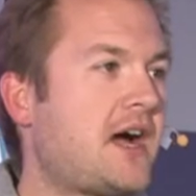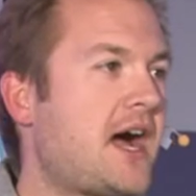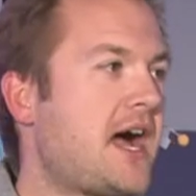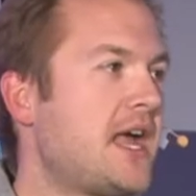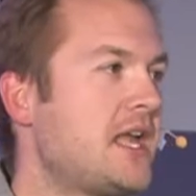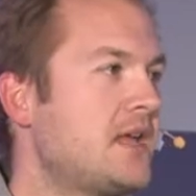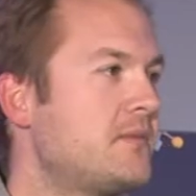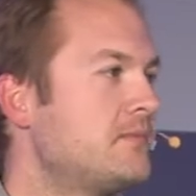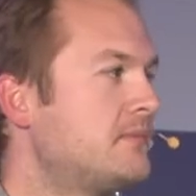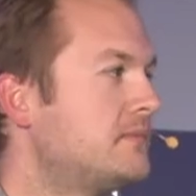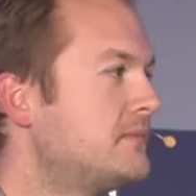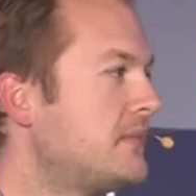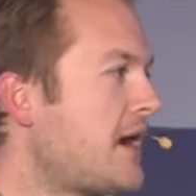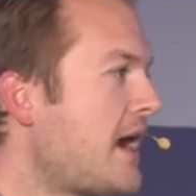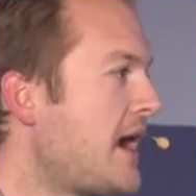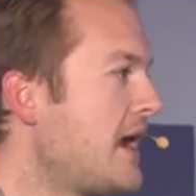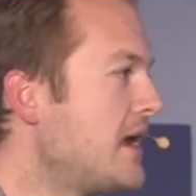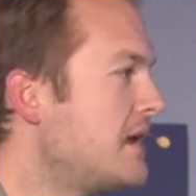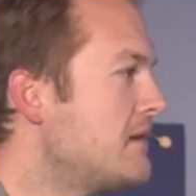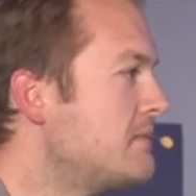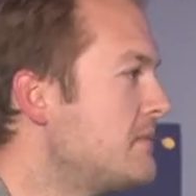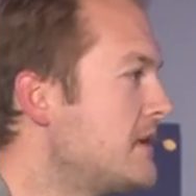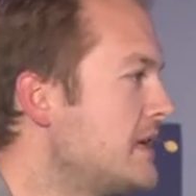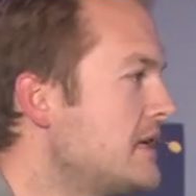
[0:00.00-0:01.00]
I am, I
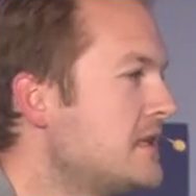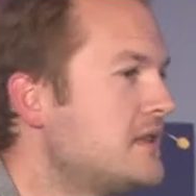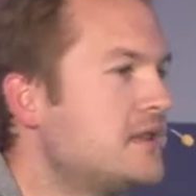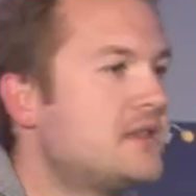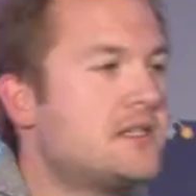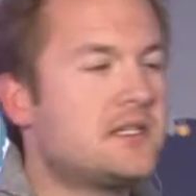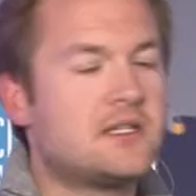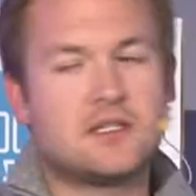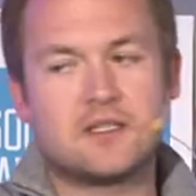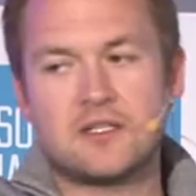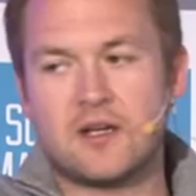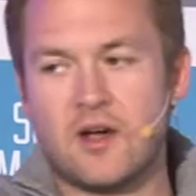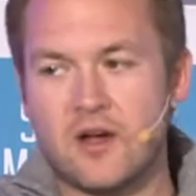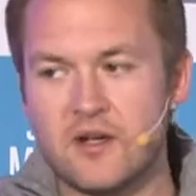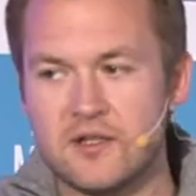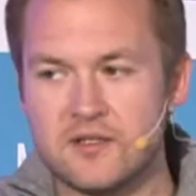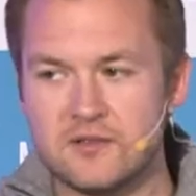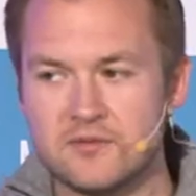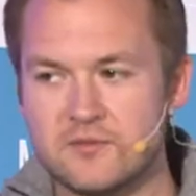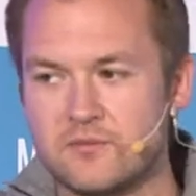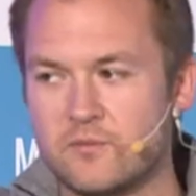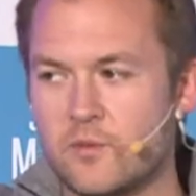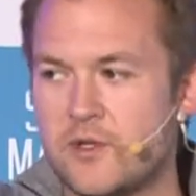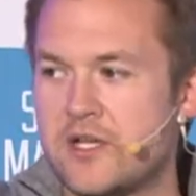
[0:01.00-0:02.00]
am in the
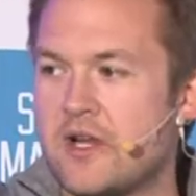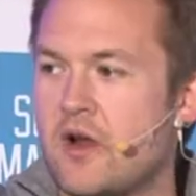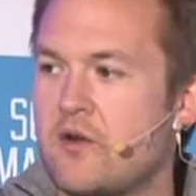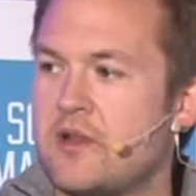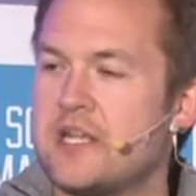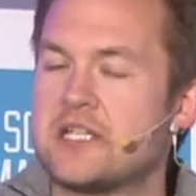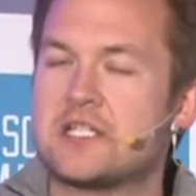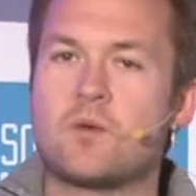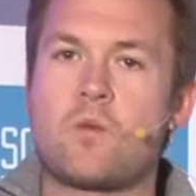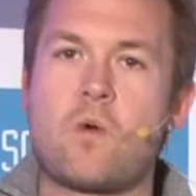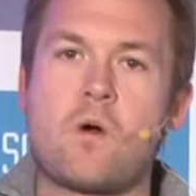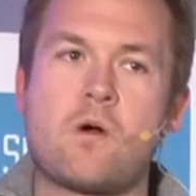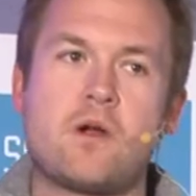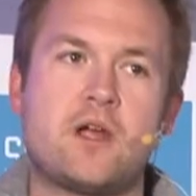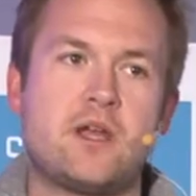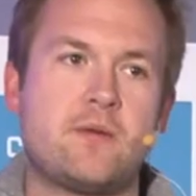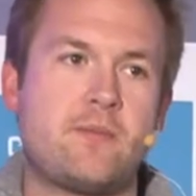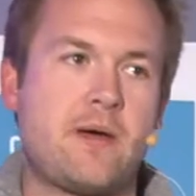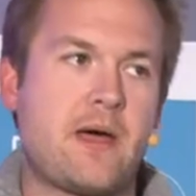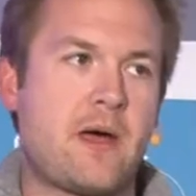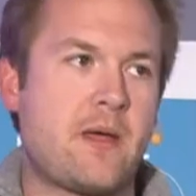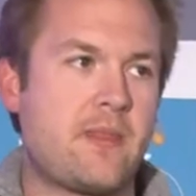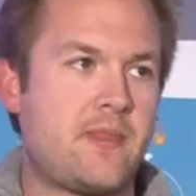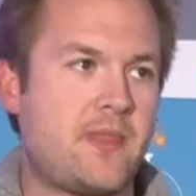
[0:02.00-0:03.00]
we don't need to worry
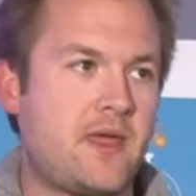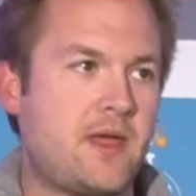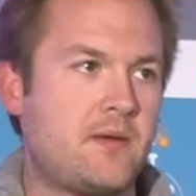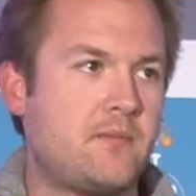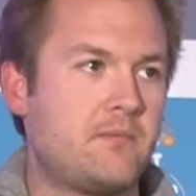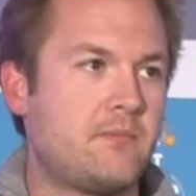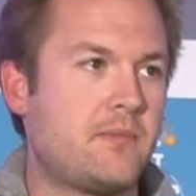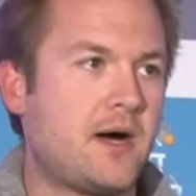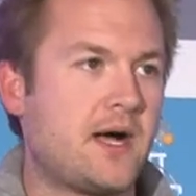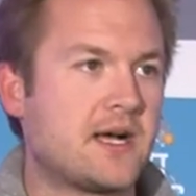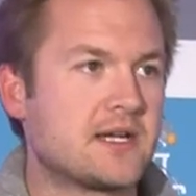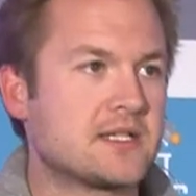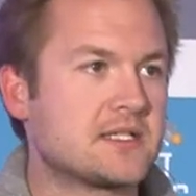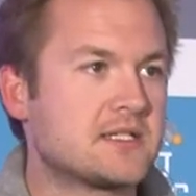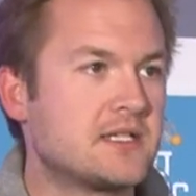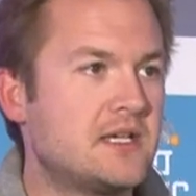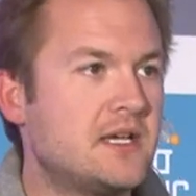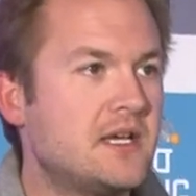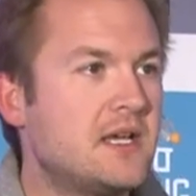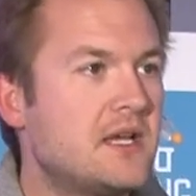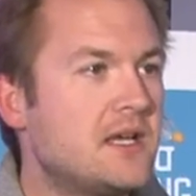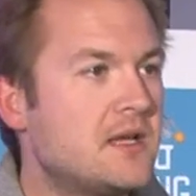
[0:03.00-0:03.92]
about them box.